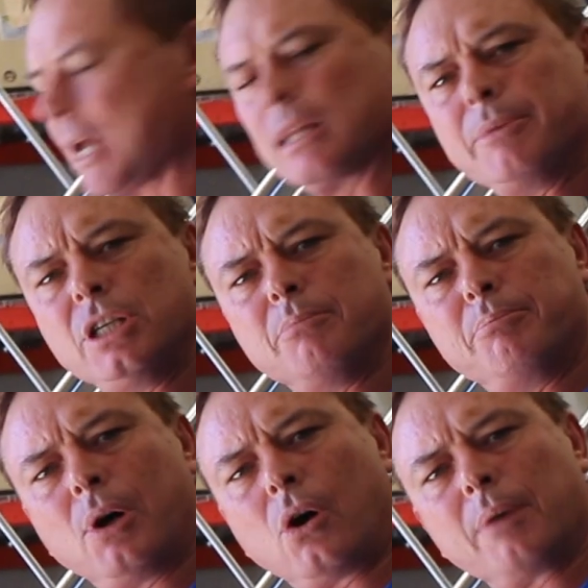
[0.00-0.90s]
aluminium
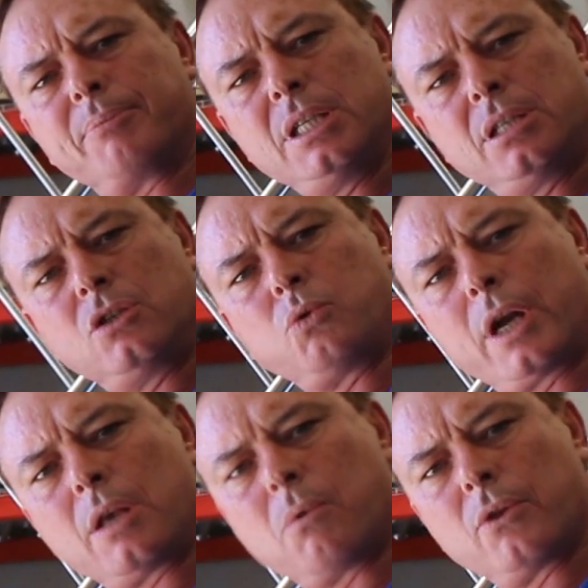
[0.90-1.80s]
pipe. This is
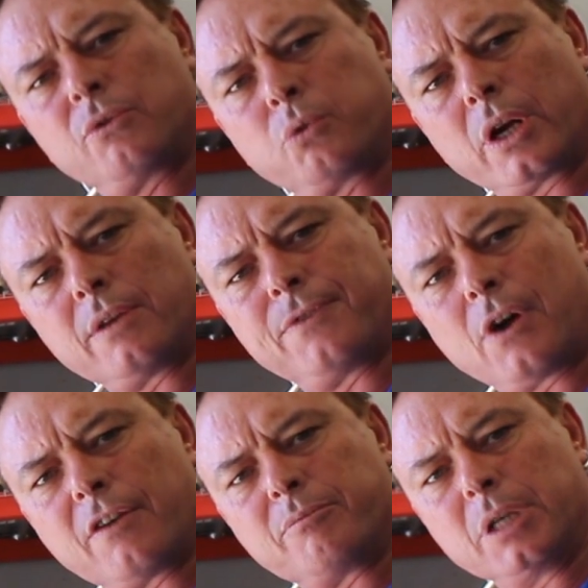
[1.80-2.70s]

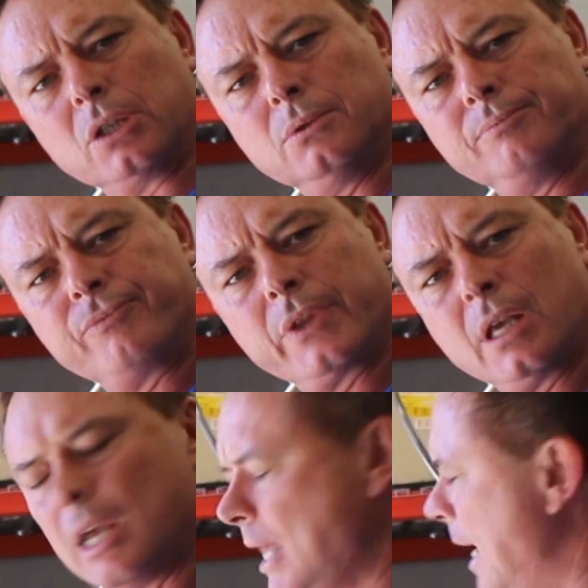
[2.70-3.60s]
25 mil
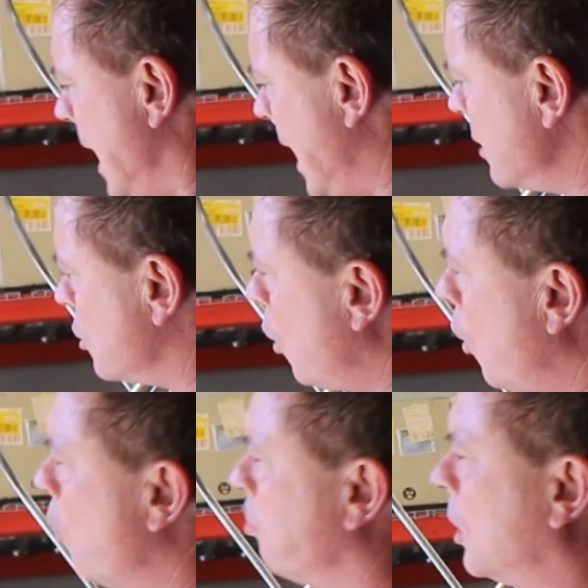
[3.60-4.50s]
and it's
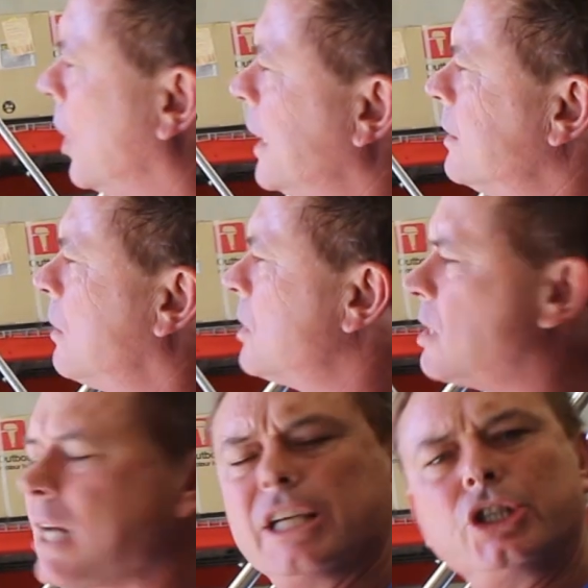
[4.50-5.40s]
all bright, so it
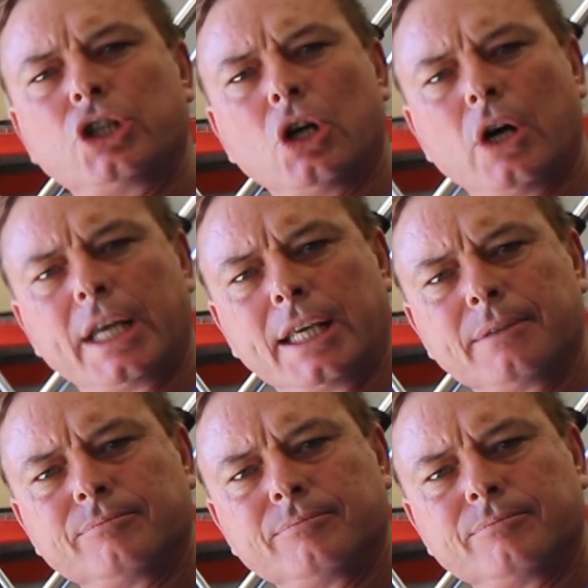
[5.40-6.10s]
stays shiny.